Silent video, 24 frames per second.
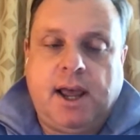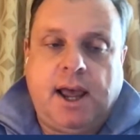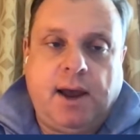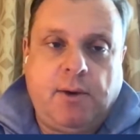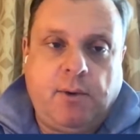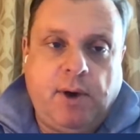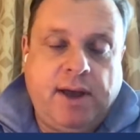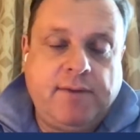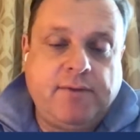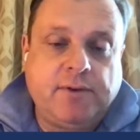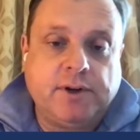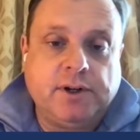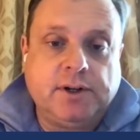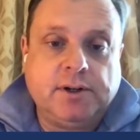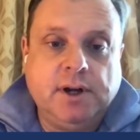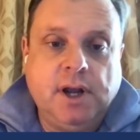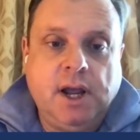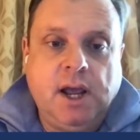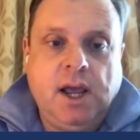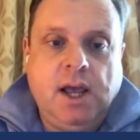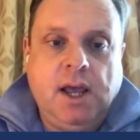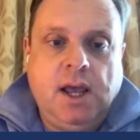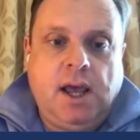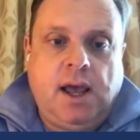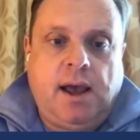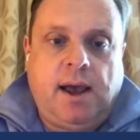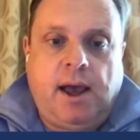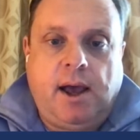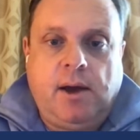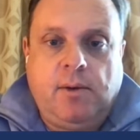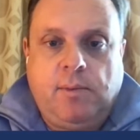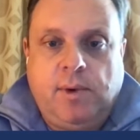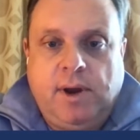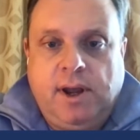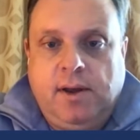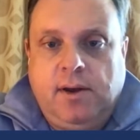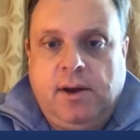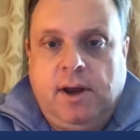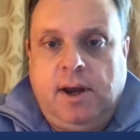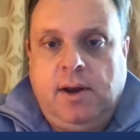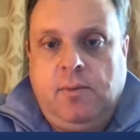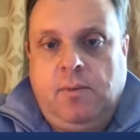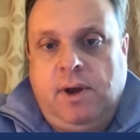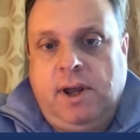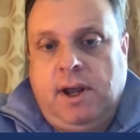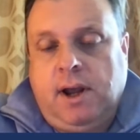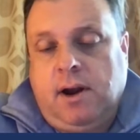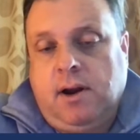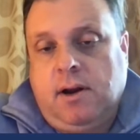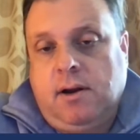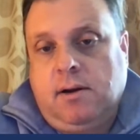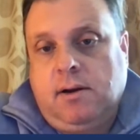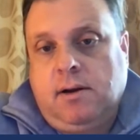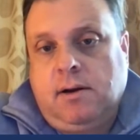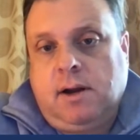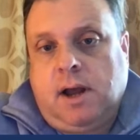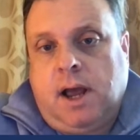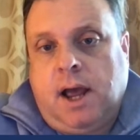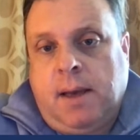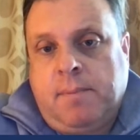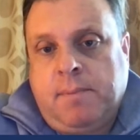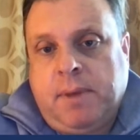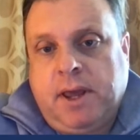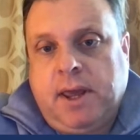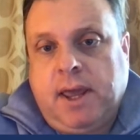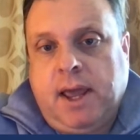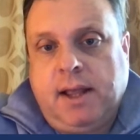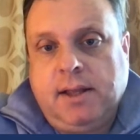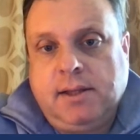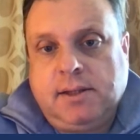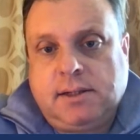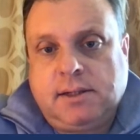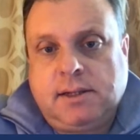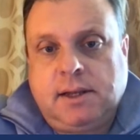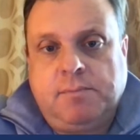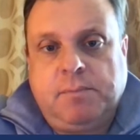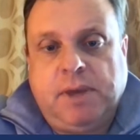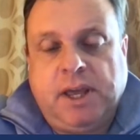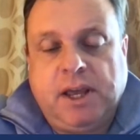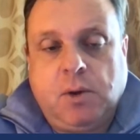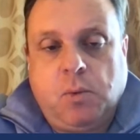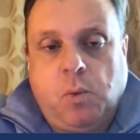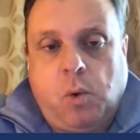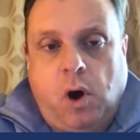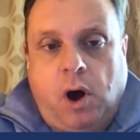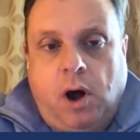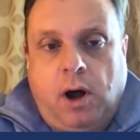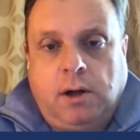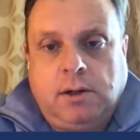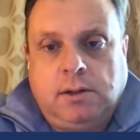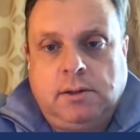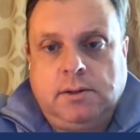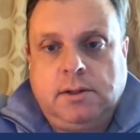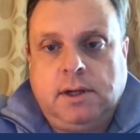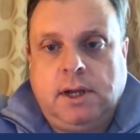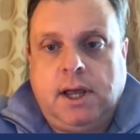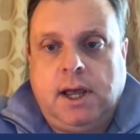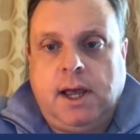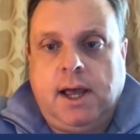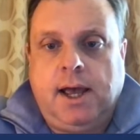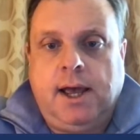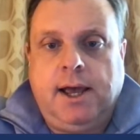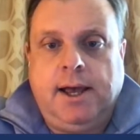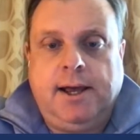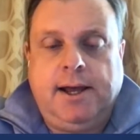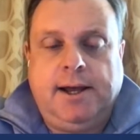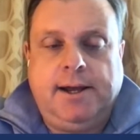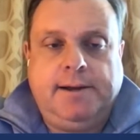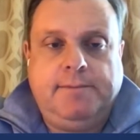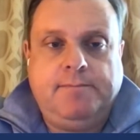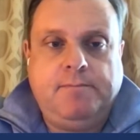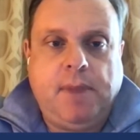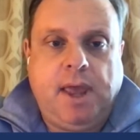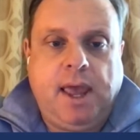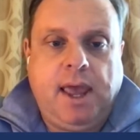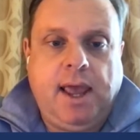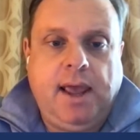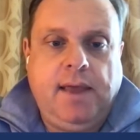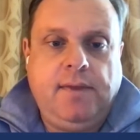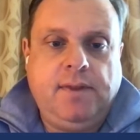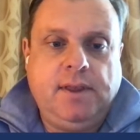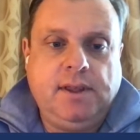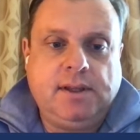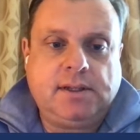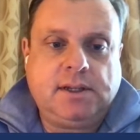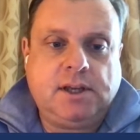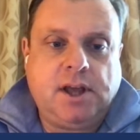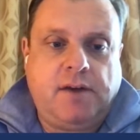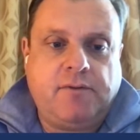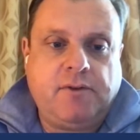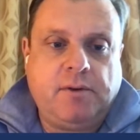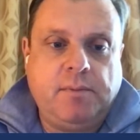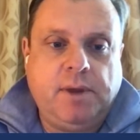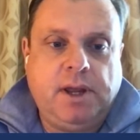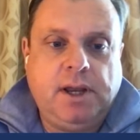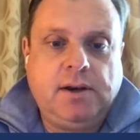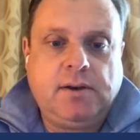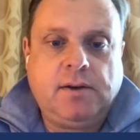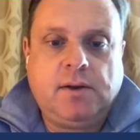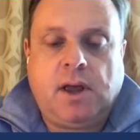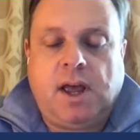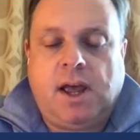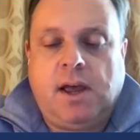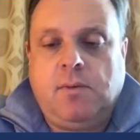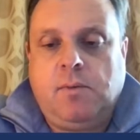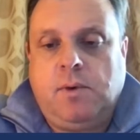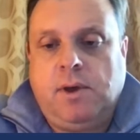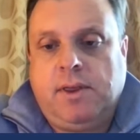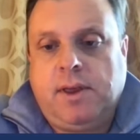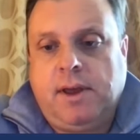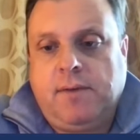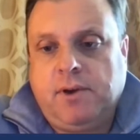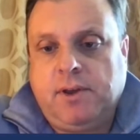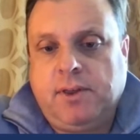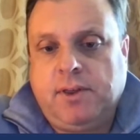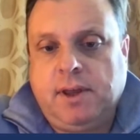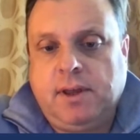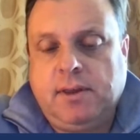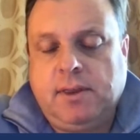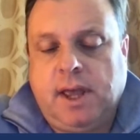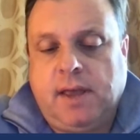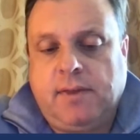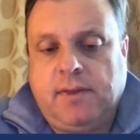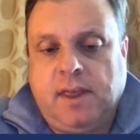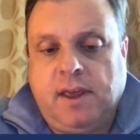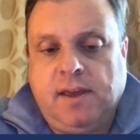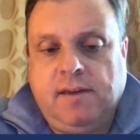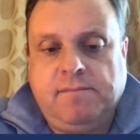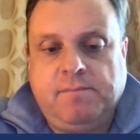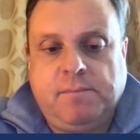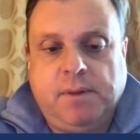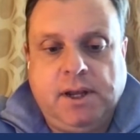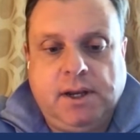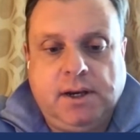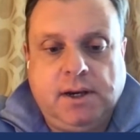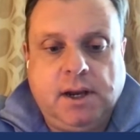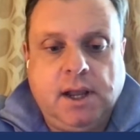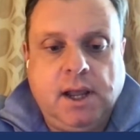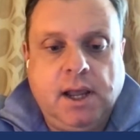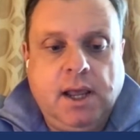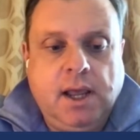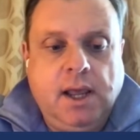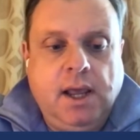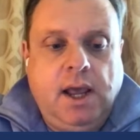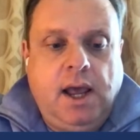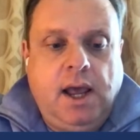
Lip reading: However, we are up against a big wall, and this government, with everything that they've been